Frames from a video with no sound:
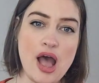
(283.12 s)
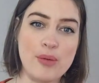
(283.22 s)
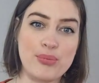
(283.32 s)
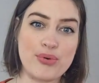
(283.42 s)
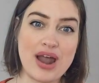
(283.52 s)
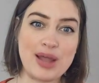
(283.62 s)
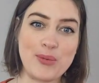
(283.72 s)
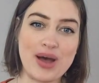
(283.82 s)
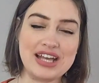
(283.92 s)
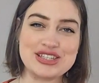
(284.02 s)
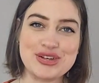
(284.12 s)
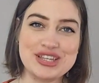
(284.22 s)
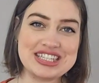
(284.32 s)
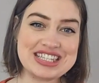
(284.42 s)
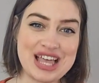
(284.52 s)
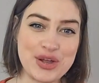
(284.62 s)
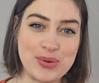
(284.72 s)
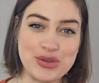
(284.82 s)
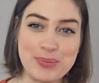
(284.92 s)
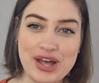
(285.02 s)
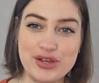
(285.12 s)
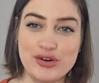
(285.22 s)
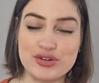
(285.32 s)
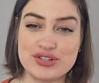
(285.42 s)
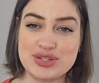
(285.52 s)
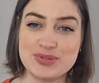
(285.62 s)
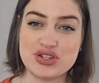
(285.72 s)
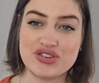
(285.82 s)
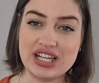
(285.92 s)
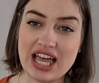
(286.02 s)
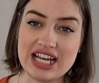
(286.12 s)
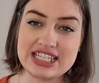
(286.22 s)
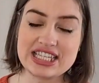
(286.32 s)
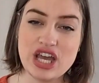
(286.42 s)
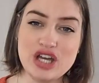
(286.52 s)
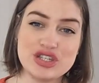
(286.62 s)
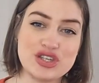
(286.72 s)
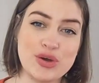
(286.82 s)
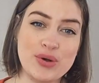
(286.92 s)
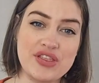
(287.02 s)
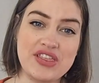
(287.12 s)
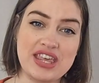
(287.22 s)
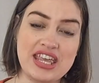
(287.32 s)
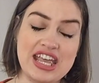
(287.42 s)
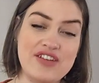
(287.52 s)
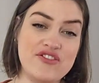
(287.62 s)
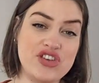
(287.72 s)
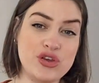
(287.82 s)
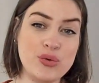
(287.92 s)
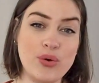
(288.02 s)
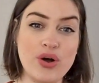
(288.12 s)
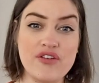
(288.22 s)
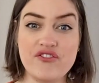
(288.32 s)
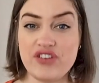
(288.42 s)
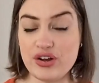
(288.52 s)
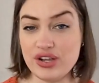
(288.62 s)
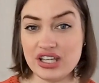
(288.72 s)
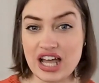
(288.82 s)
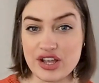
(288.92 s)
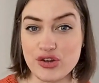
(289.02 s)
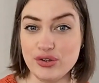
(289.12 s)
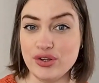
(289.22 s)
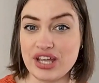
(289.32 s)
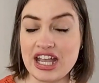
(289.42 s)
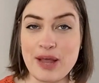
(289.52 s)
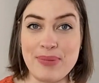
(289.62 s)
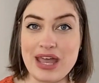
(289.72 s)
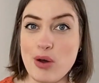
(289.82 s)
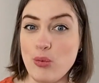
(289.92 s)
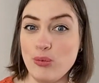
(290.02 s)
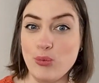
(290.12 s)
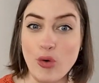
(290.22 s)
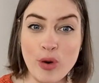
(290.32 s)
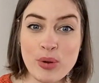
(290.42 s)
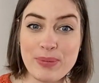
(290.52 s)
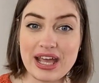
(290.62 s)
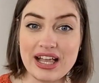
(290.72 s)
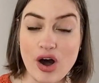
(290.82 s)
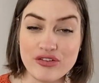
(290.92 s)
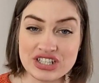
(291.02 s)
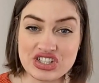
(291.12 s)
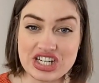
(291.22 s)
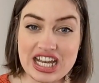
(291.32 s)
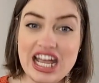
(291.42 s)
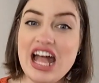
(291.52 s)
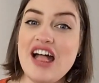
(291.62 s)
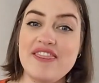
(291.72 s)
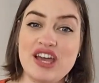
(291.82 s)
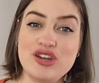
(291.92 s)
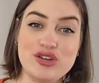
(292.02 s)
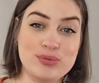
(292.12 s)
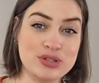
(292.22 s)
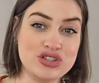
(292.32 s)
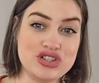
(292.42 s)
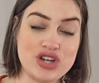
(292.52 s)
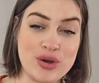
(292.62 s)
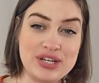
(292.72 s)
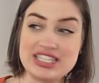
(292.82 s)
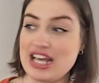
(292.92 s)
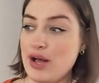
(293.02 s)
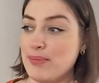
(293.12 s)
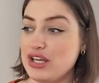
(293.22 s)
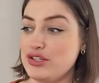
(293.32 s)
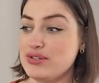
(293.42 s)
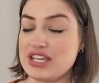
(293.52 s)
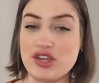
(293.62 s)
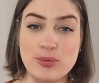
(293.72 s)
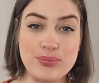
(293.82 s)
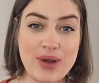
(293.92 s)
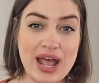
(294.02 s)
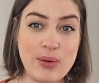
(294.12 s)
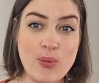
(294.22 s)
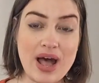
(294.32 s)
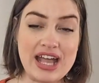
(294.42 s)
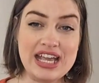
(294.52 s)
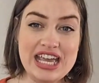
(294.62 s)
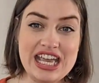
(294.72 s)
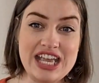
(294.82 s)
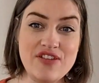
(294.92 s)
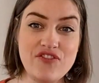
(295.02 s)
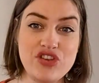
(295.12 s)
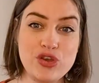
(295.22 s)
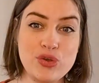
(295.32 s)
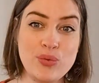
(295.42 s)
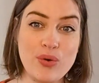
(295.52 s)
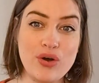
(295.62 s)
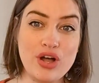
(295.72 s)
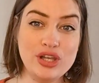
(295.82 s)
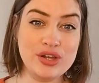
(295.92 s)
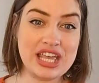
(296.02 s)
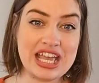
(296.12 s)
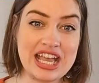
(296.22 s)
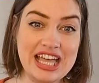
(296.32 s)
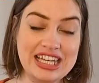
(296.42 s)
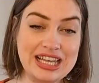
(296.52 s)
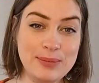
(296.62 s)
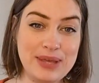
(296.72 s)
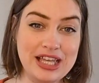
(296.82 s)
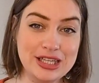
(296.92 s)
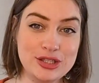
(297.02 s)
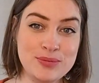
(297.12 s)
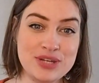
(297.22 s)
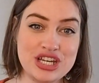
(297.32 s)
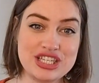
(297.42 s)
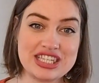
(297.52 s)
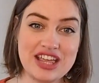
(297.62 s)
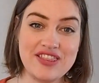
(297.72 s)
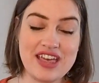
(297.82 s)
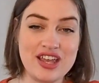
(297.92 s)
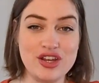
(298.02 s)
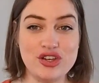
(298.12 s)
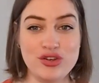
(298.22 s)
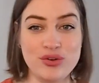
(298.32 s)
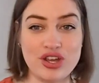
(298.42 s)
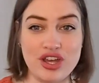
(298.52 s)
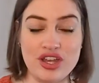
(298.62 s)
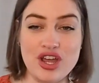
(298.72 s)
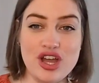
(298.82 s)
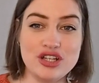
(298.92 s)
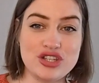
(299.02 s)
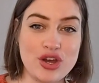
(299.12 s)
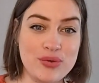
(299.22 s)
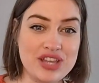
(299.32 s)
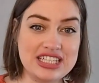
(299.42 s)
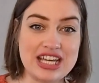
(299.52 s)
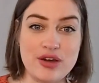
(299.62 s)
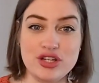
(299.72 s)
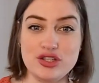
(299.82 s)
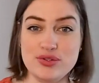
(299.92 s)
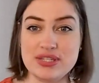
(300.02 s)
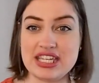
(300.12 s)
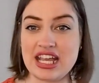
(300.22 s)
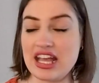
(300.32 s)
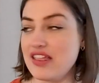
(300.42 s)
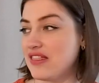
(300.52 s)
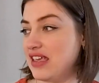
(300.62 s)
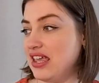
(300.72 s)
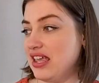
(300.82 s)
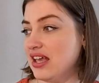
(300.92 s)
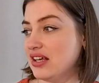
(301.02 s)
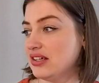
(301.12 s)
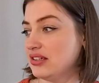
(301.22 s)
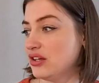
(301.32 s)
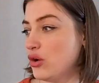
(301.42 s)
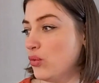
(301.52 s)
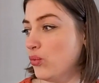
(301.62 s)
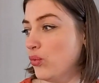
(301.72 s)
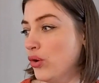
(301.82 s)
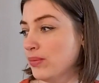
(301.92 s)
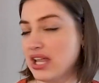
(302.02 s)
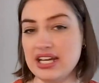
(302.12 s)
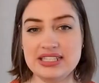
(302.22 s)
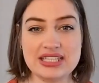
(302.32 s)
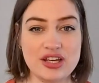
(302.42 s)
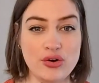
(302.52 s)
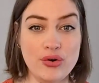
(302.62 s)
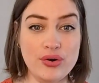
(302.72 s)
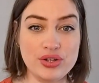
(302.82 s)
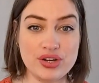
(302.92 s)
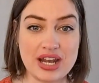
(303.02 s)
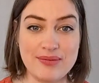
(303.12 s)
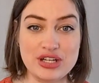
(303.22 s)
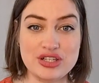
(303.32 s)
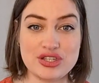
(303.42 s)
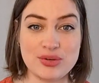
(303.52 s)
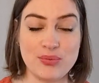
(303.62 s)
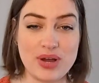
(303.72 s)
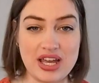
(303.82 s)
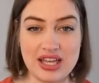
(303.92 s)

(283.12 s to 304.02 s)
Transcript: bright white. So this is like when you buy your Christmas tree lights. So if you feel like you're looking a bit warm, a bit orangey, then you'll want to tone it down by using your bright white. If you are looking a little bit luminous, then you can tone that down using the warm light, or you could have it somewhere in the